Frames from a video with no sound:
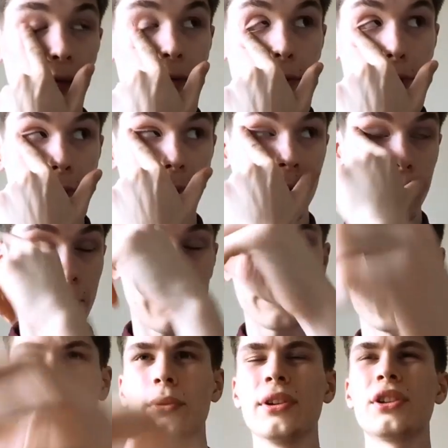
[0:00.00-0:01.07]
over the top of them
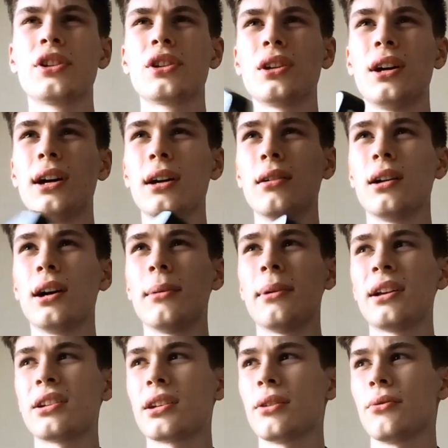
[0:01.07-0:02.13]
after, which I'm
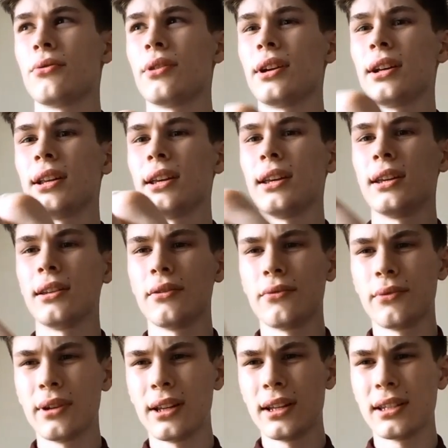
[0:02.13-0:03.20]
actually really
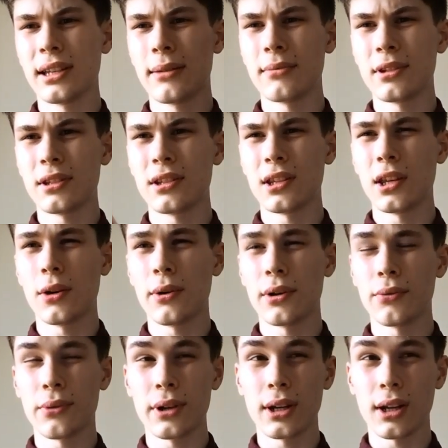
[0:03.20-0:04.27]
tempted to do.
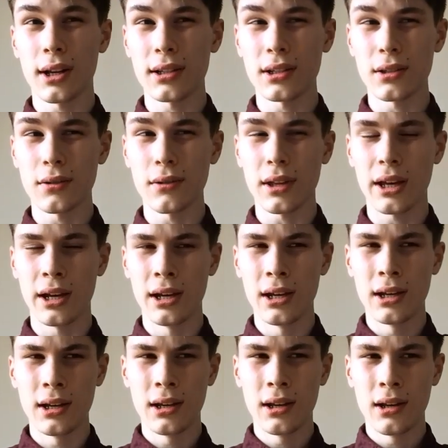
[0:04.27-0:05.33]
I'd really like to do
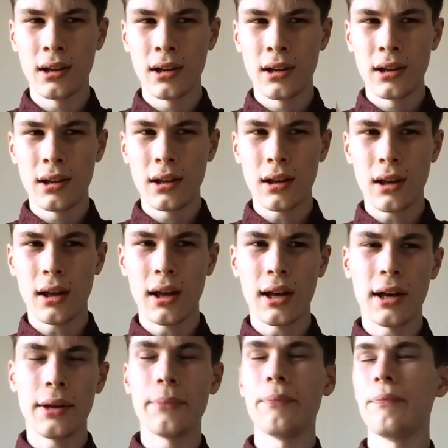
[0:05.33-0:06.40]

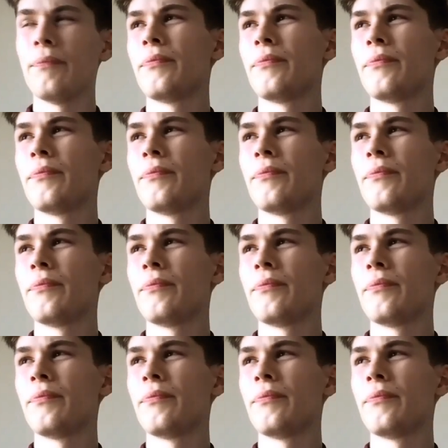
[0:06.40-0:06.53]
that.